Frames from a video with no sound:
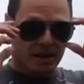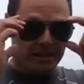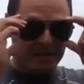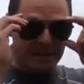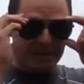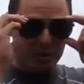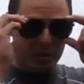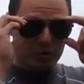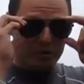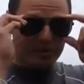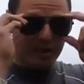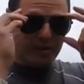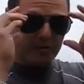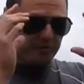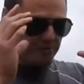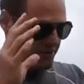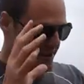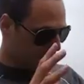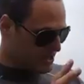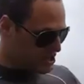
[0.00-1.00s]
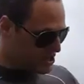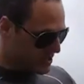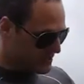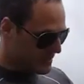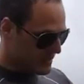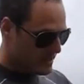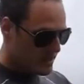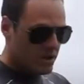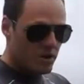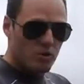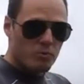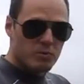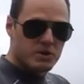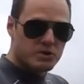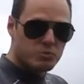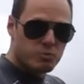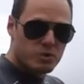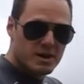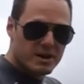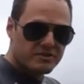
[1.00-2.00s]
There's also friction
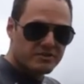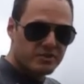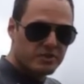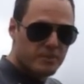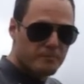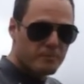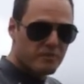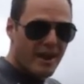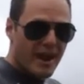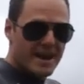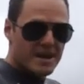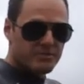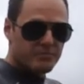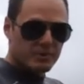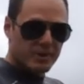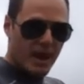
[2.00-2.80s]
which works on the brakes.